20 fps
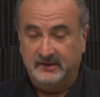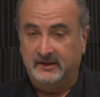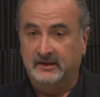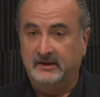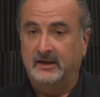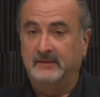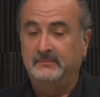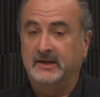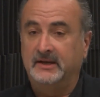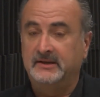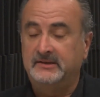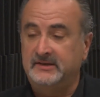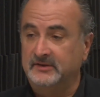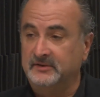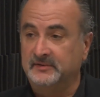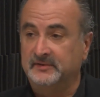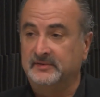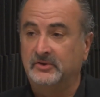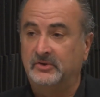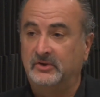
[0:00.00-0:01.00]
and I'm 19
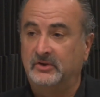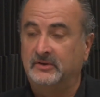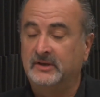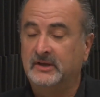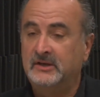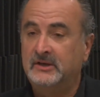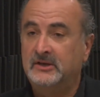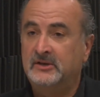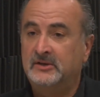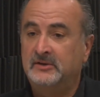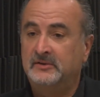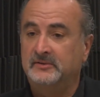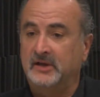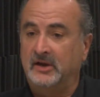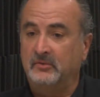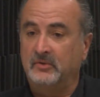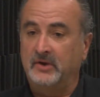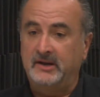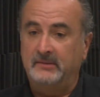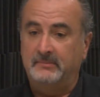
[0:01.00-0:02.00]
years old. So I
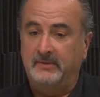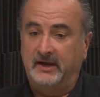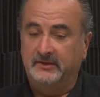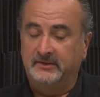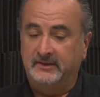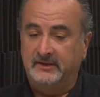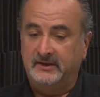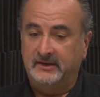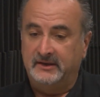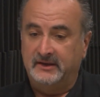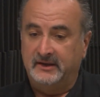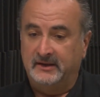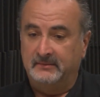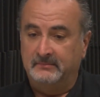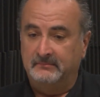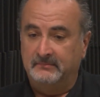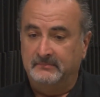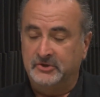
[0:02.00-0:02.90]
write about the